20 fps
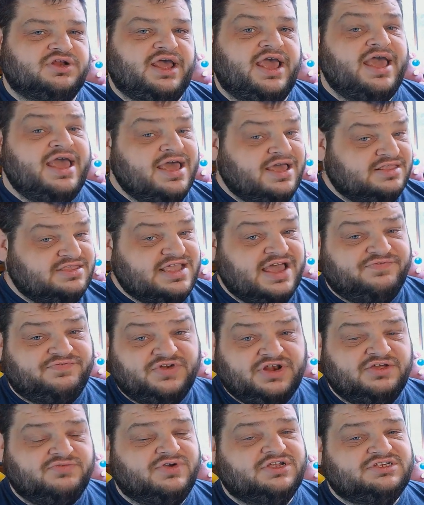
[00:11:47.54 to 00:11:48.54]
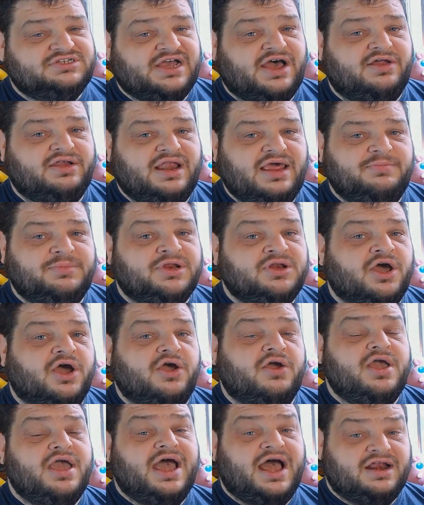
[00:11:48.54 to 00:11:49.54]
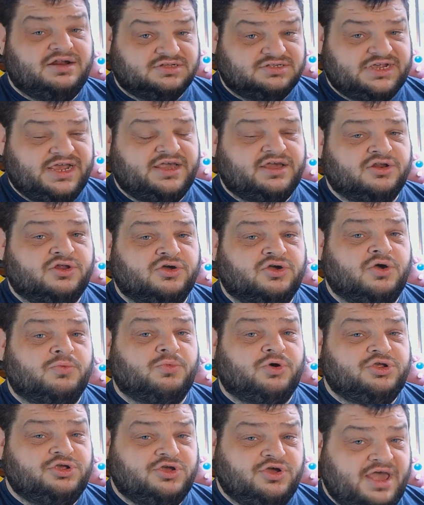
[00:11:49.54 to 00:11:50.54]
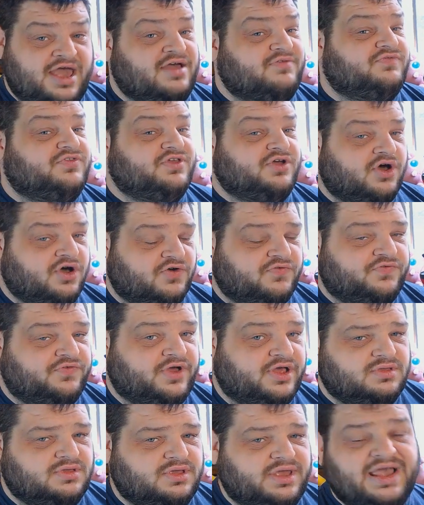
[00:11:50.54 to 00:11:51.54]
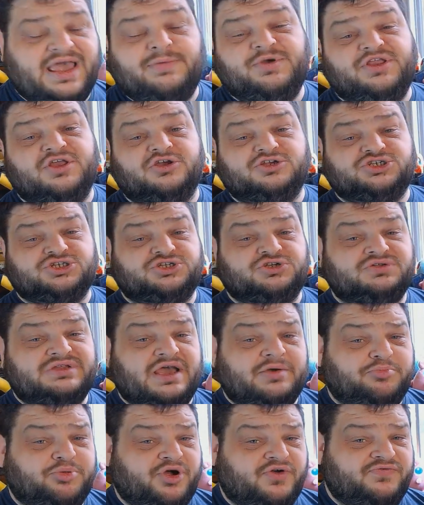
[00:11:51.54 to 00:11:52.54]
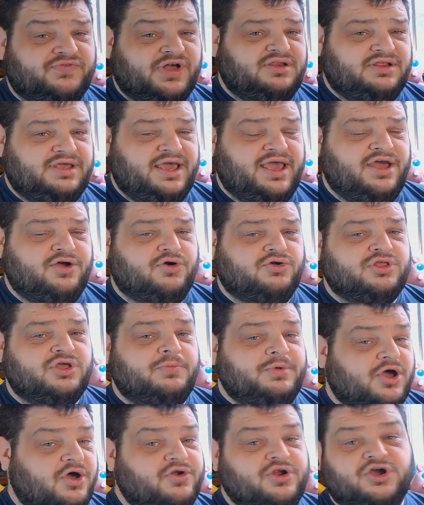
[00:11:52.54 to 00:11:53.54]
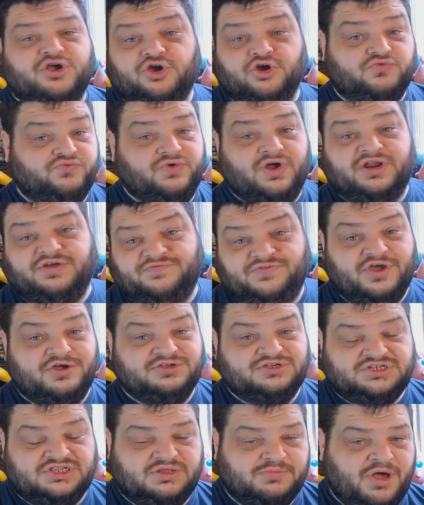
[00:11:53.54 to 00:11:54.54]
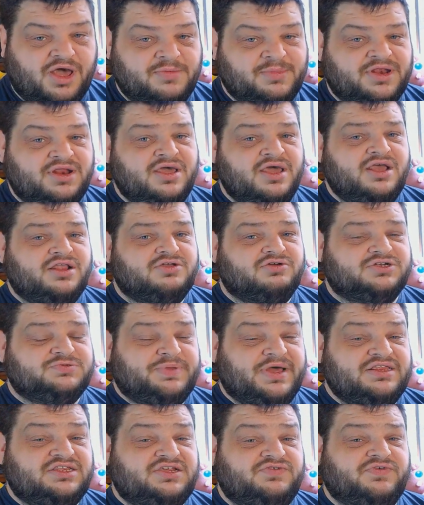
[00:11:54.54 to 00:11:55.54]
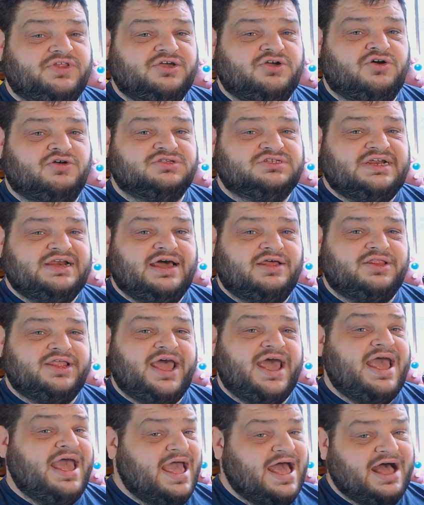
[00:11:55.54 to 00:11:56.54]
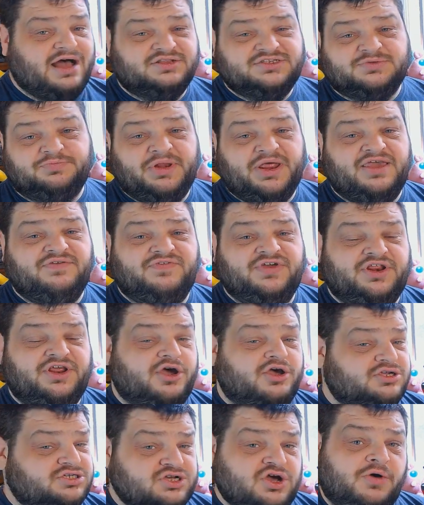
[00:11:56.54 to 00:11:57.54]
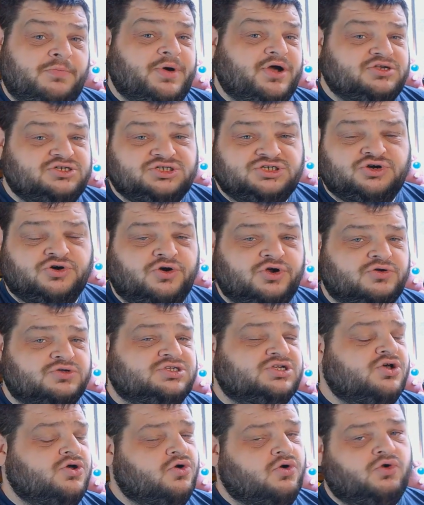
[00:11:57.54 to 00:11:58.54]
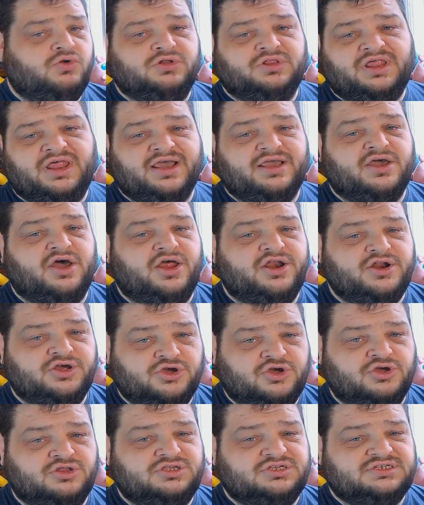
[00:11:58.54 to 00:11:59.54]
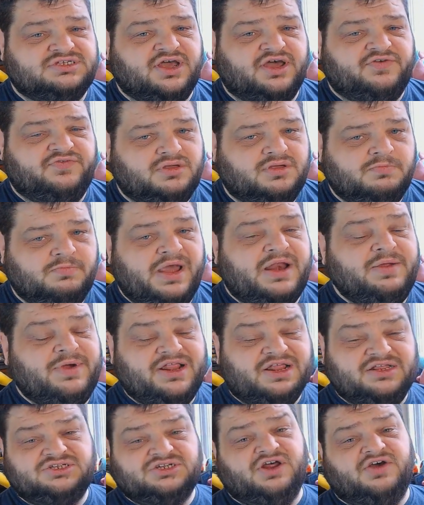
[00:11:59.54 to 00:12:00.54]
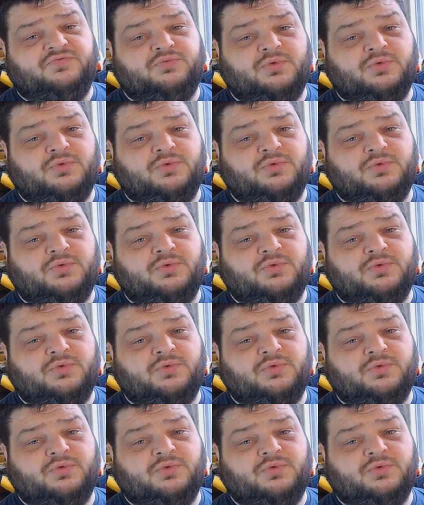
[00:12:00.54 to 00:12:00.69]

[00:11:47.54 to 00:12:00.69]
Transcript: here, definitely reach out and let me know, and I'll take a look at what you have to offer. Again, we don't just do deck profiles here, although we are on a good run of those at the moment. There is plenty of other content out there, how to play videos, combo tutorials, all that kind of good stuff. But anyway, that's enough